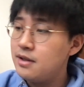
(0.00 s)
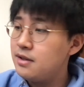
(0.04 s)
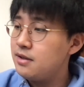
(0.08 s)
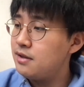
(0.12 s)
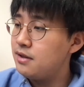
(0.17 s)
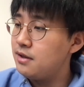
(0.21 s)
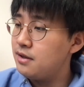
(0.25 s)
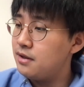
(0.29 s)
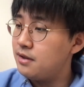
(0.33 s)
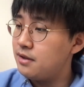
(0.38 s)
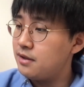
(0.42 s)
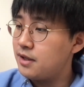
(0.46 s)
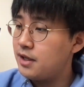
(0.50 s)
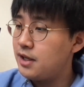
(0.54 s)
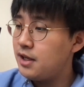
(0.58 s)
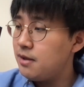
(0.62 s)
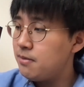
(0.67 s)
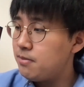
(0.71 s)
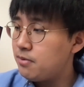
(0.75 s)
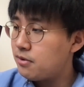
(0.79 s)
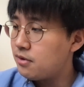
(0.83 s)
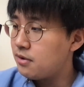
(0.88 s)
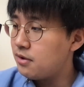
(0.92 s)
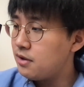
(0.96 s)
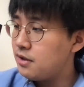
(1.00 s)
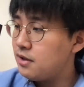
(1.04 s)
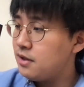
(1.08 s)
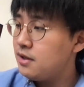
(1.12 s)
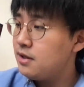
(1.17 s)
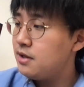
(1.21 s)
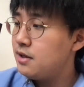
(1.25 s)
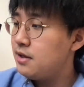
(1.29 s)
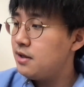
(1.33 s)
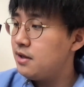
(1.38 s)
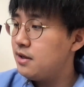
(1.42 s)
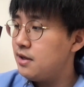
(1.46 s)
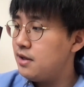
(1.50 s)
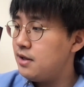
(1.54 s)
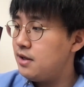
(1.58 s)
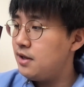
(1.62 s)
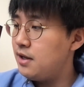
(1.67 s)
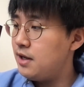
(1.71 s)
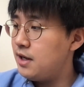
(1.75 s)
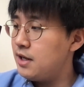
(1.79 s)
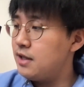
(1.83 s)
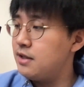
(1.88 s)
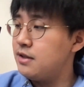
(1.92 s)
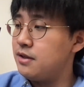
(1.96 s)
the keyboard
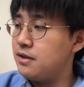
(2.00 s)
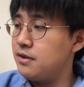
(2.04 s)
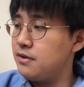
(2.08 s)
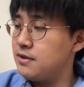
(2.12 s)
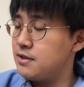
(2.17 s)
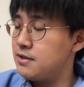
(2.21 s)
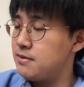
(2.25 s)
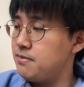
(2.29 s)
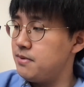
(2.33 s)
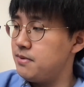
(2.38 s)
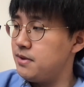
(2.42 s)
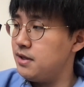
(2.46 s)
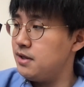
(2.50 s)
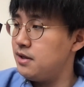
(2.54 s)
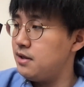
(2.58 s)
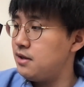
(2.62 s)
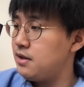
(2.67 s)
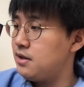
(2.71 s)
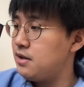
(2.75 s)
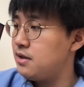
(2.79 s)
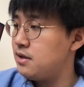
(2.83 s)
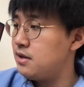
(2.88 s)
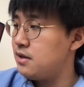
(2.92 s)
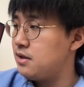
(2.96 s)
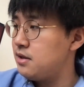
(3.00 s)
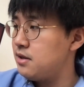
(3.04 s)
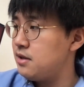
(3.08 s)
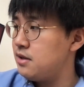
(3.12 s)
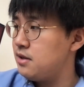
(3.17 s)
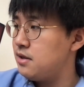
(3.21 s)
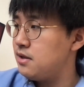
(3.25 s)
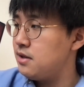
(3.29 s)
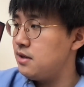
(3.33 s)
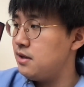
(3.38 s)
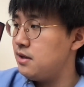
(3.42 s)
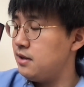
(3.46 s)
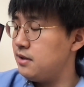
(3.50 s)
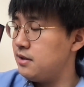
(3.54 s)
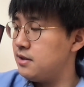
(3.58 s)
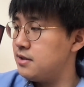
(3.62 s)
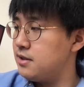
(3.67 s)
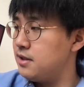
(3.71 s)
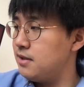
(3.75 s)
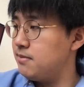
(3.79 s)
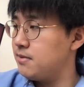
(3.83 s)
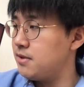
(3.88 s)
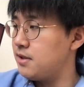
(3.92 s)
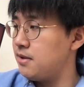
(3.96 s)
and the USB at the
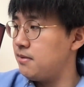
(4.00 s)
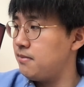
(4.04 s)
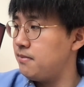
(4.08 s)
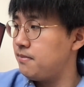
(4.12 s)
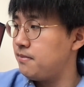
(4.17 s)
same time.